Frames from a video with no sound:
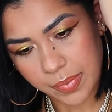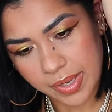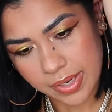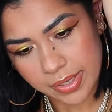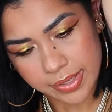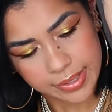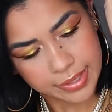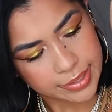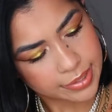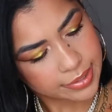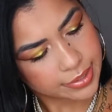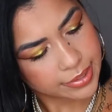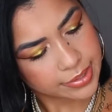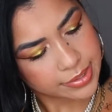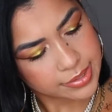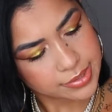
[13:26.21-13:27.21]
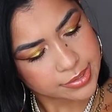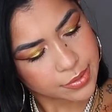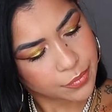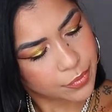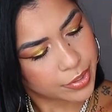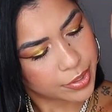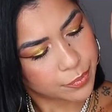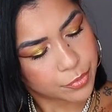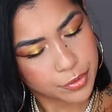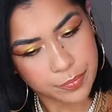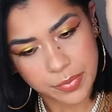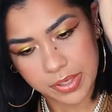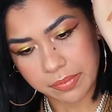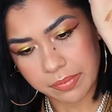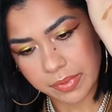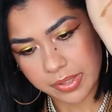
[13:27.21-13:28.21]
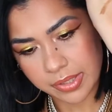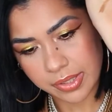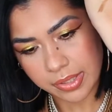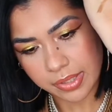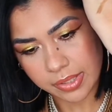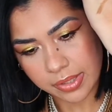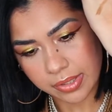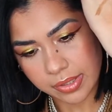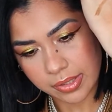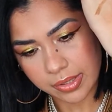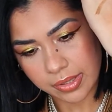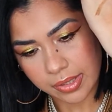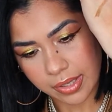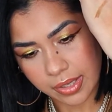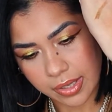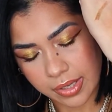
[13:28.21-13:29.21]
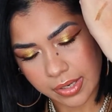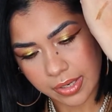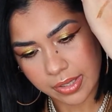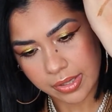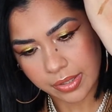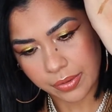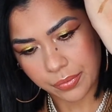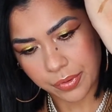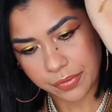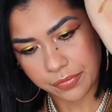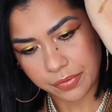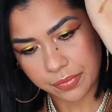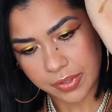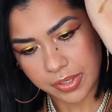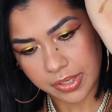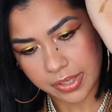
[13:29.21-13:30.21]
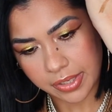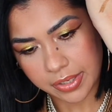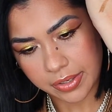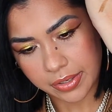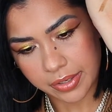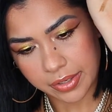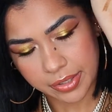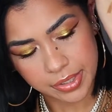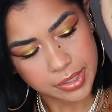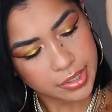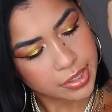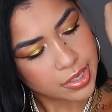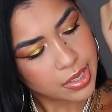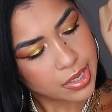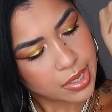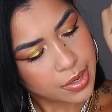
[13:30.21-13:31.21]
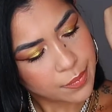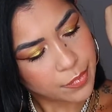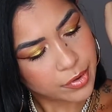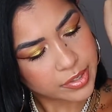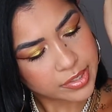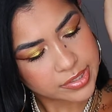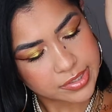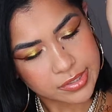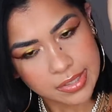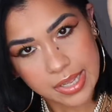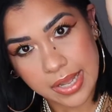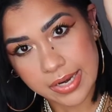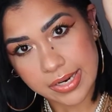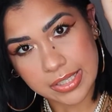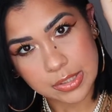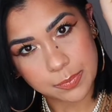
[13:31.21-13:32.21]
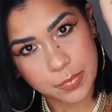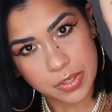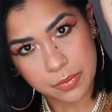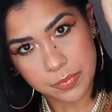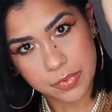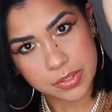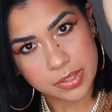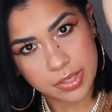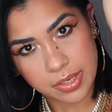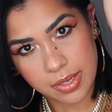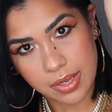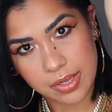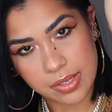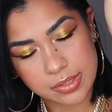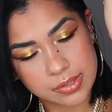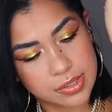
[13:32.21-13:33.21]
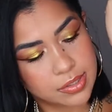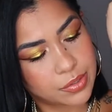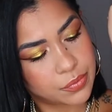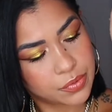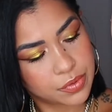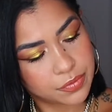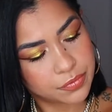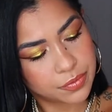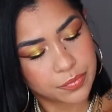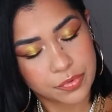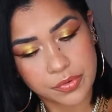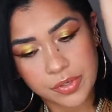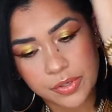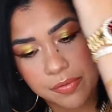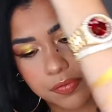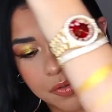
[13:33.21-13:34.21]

palette, it is way more pigmented than the one from the Naked Honey, but it's not as pigmented as the one from Huda